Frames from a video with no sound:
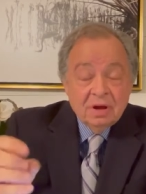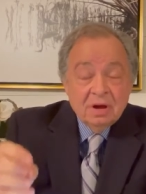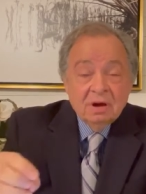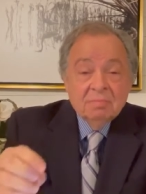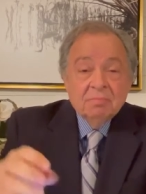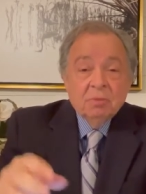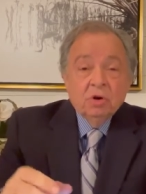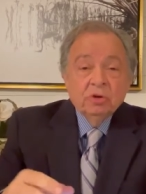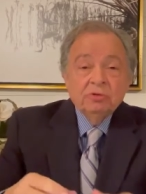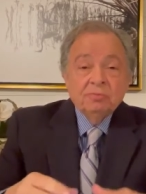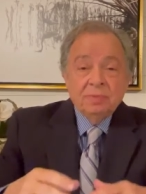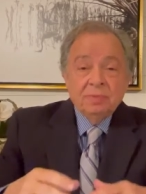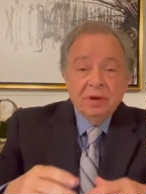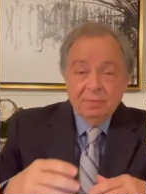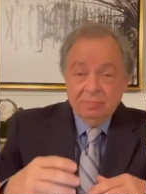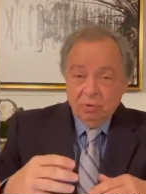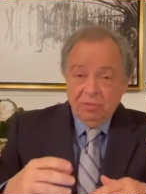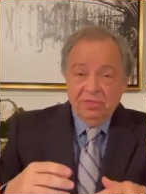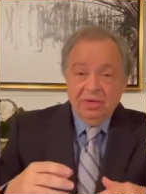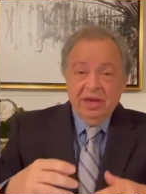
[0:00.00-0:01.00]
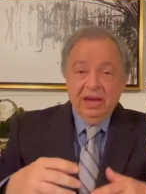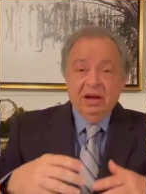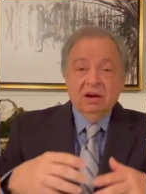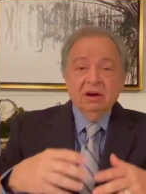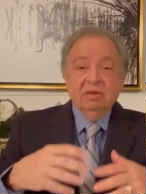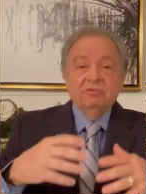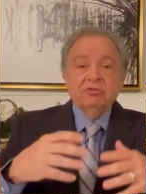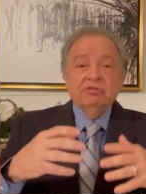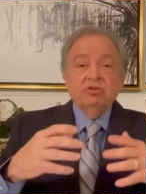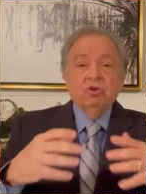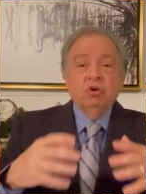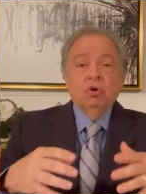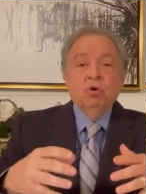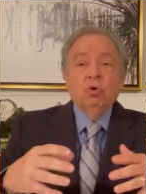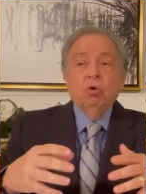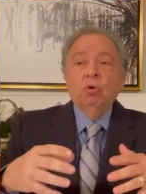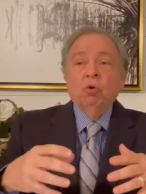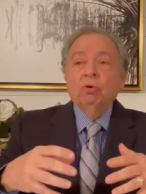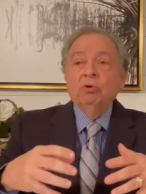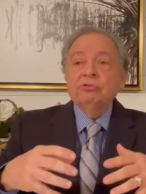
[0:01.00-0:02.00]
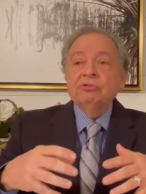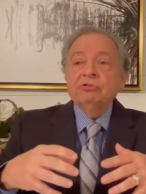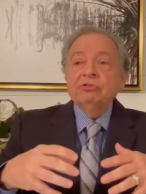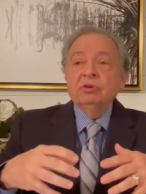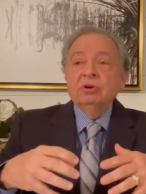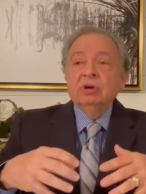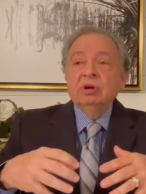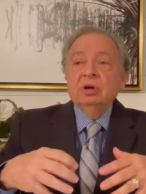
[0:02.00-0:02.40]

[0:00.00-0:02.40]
Most people think of schools,